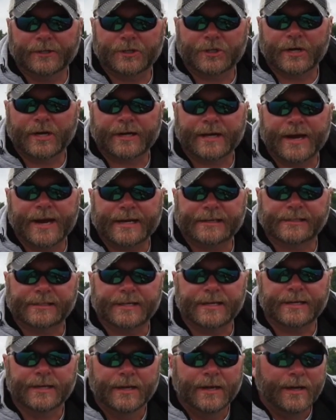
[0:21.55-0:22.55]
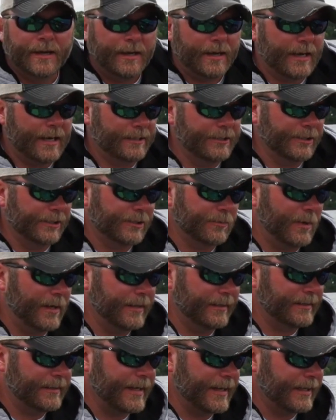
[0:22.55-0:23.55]
Chuck Hasse. Just
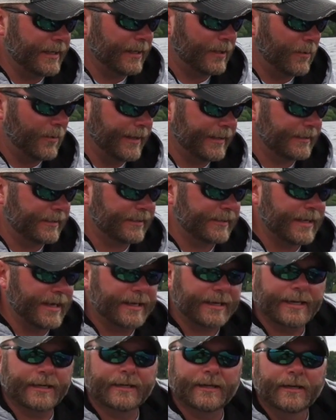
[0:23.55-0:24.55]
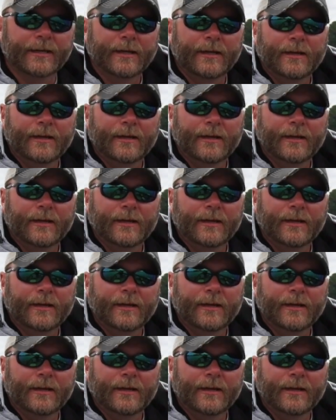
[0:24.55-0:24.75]
want to take a quick second